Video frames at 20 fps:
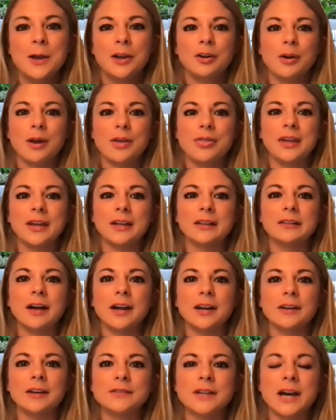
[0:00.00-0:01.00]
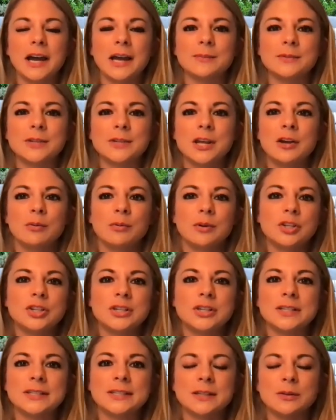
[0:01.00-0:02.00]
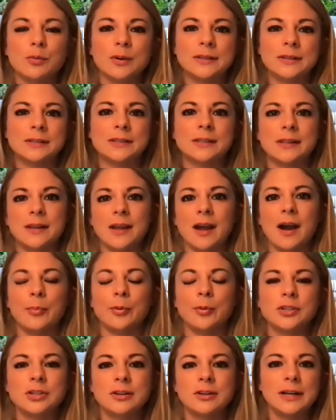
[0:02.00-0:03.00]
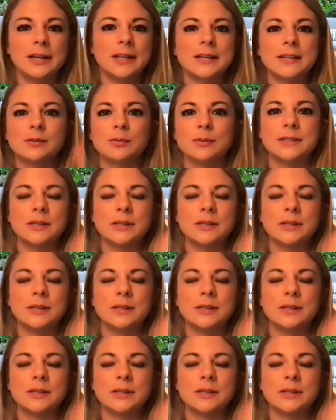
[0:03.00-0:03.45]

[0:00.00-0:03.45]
You know, I think a lot of times we just see what the opportunity is,